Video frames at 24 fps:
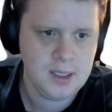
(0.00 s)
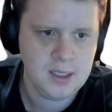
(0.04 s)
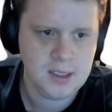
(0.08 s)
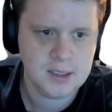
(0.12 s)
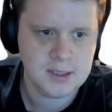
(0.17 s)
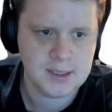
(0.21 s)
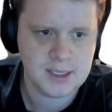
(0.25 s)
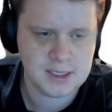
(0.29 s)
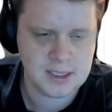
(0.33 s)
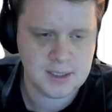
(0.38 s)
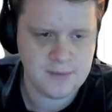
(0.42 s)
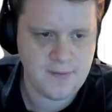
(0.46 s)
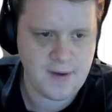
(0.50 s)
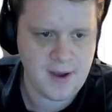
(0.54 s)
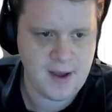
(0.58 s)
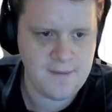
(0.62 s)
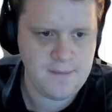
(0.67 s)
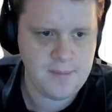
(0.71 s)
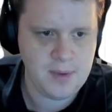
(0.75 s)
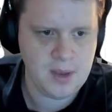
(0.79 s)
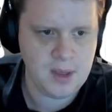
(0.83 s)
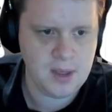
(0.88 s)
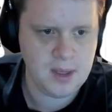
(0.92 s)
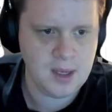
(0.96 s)
65
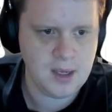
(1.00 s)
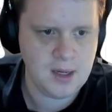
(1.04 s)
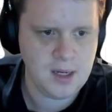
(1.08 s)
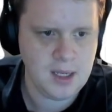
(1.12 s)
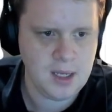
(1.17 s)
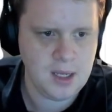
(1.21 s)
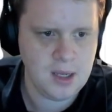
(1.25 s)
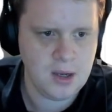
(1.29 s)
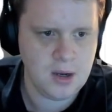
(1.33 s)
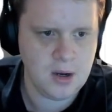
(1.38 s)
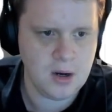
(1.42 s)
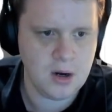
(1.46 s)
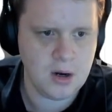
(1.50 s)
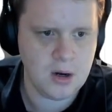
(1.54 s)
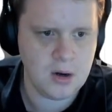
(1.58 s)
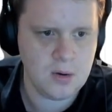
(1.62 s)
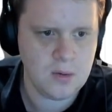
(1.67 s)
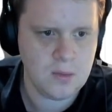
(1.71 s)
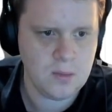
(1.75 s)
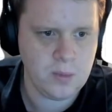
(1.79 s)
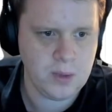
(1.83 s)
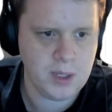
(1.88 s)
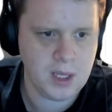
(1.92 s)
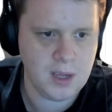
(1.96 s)
billion here.
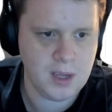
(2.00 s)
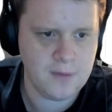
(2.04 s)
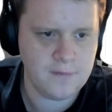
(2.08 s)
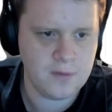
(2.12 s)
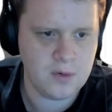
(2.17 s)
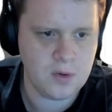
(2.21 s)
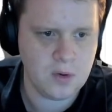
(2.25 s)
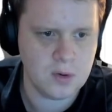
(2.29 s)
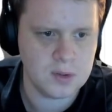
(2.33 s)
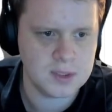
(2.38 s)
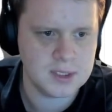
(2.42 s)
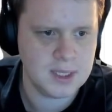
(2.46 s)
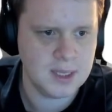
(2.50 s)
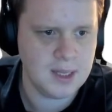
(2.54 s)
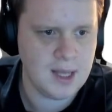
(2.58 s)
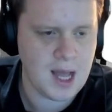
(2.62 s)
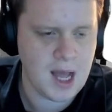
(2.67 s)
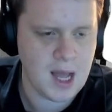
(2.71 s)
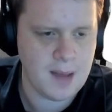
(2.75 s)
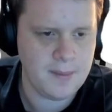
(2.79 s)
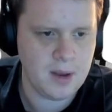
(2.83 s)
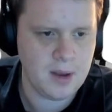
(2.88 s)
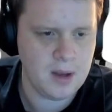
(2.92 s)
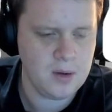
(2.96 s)
We have, of course,
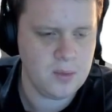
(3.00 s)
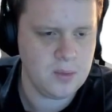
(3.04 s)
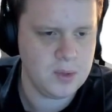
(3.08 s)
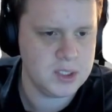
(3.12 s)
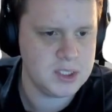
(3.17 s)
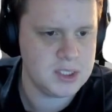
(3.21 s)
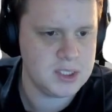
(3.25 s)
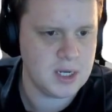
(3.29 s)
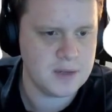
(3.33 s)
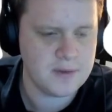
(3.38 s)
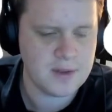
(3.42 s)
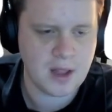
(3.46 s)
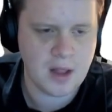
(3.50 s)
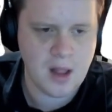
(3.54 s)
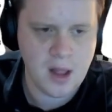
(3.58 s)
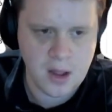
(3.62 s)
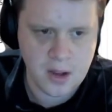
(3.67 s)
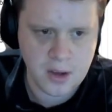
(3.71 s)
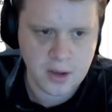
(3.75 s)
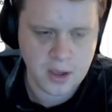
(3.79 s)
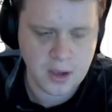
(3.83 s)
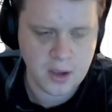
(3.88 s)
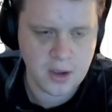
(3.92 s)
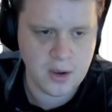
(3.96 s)
Llama, which not that
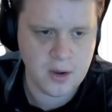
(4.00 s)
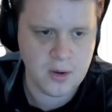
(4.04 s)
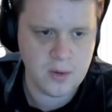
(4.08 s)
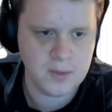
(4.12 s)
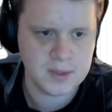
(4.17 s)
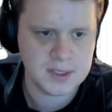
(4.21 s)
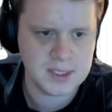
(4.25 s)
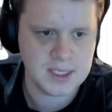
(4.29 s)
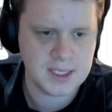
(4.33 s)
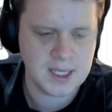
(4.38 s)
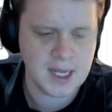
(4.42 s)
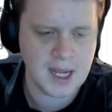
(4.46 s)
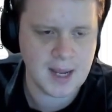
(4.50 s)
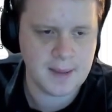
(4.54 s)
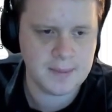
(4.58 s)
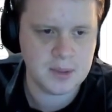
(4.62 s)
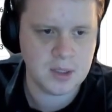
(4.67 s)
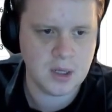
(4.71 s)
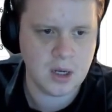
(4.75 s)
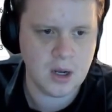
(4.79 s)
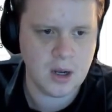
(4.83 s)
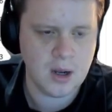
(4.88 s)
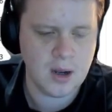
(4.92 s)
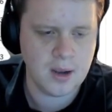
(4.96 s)
long ago was the top
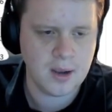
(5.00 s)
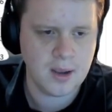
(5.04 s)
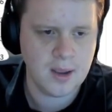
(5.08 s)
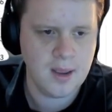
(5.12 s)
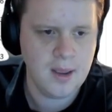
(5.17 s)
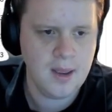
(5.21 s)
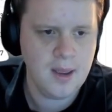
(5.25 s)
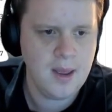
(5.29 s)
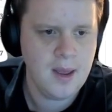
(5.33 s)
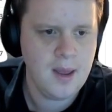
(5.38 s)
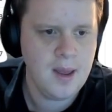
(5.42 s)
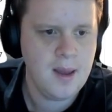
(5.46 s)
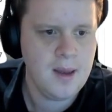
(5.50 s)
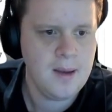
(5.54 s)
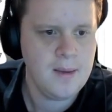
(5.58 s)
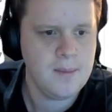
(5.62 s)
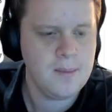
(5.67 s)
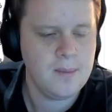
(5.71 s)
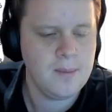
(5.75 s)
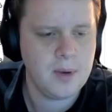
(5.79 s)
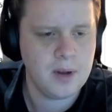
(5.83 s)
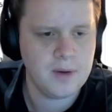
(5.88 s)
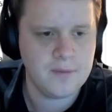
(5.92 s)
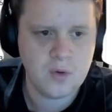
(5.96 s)
dog.
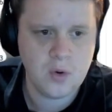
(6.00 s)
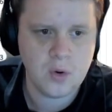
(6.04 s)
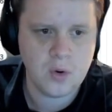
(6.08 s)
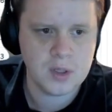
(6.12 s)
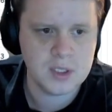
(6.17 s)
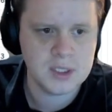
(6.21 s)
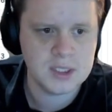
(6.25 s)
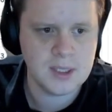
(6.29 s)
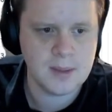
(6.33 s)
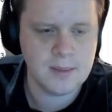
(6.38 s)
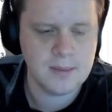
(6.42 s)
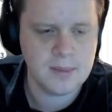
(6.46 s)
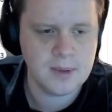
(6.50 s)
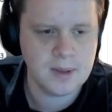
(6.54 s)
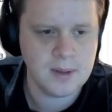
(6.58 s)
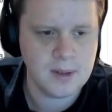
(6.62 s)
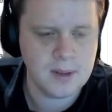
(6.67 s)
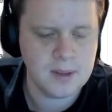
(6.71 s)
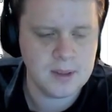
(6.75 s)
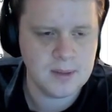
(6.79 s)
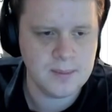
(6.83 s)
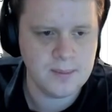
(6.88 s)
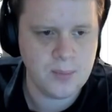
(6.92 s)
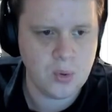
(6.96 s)
But of course,
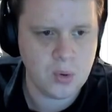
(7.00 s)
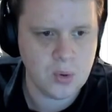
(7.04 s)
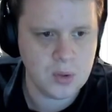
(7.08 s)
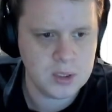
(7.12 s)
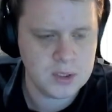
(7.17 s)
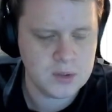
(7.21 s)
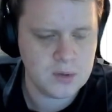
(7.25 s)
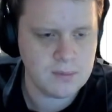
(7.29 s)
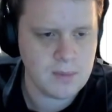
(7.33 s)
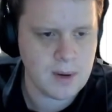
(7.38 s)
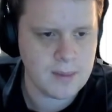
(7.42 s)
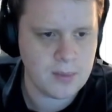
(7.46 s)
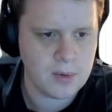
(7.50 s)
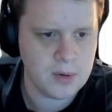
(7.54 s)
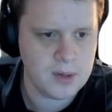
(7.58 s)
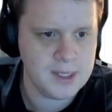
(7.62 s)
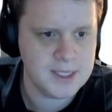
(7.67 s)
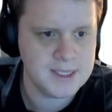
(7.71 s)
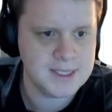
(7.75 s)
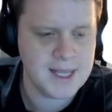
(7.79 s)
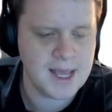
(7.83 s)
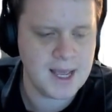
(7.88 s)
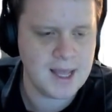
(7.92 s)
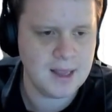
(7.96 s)
something important to remember
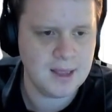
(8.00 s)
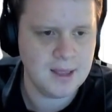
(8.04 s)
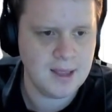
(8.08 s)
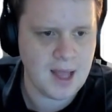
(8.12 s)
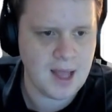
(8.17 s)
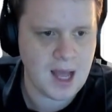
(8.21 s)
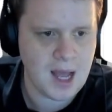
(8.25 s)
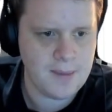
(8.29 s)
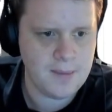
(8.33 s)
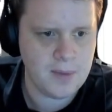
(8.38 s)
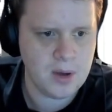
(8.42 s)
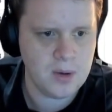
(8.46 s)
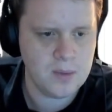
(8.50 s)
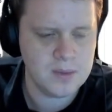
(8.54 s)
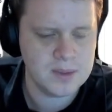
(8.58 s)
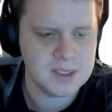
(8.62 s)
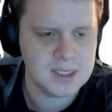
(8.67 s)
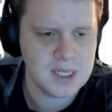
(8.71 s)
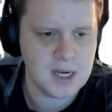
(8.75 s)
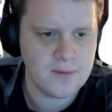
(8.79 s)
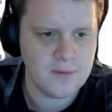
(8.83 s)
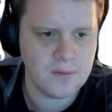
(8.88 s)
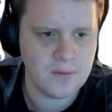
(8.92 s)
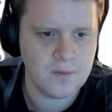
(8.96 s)
is that Llama was
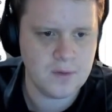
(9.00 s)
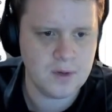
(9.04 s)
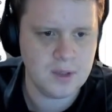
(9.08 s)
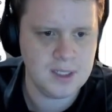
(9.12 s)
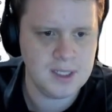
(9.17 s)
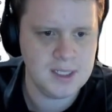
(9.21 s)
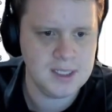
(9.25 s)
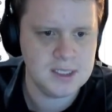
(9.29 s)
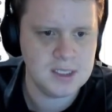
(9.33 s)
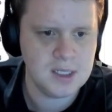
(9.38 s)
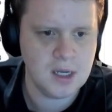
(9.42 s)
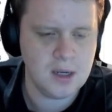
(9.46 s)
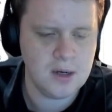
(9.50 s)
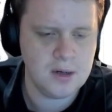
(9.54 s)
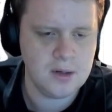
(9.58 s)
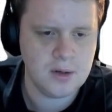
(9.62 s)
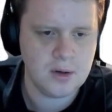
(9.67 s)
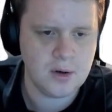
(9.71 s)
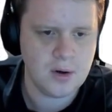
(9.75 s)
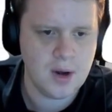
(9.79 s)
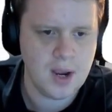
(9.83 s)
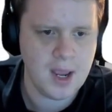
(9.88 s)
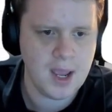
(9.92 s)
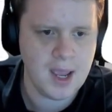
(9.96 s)
never released
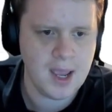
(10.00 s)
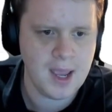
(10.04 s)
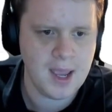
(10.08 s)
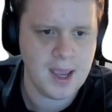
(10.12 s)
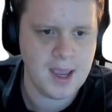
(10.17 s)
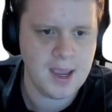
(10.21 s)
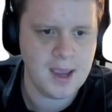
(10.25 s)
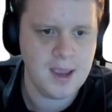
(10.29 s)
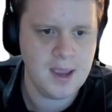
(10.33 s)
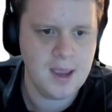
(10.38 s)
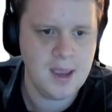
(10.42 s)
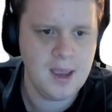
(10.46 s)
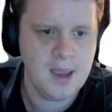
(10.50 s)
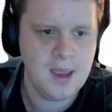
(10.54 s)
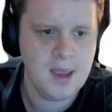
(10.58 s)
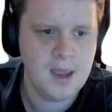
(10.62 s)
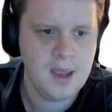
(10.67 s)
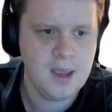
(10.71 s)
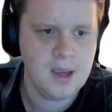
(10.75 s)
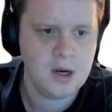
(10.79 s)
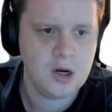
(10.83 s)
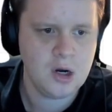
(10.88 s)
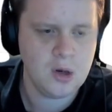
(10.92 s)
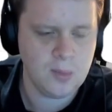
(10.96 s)
under a
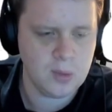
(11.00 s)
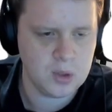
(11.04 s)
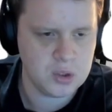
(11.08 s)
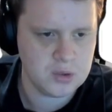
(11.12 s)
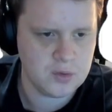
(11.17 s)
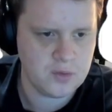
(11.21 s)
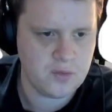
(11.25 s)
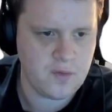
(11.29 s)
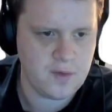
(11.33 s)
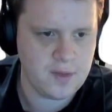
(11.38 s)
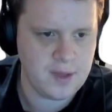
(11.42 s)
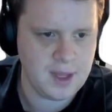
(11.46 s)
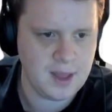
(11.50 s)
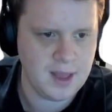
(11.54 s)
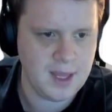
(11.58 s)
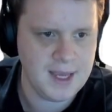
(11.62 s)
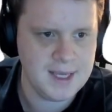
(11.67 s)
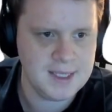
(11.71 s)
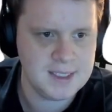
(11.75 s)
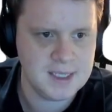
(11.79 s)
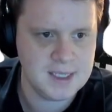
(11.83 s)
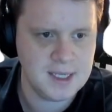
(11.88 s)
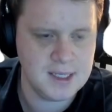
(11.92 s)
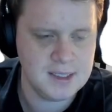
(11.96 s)
commercial-friendly
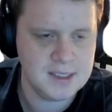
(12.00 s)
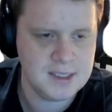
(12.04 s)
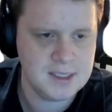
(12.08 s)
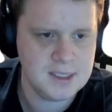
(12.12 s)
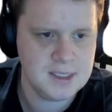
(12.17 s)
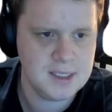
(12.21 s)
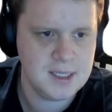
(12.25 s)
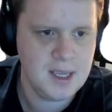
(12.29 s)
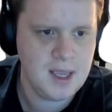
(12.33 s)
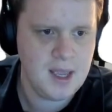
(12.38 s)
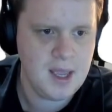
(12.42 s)
license,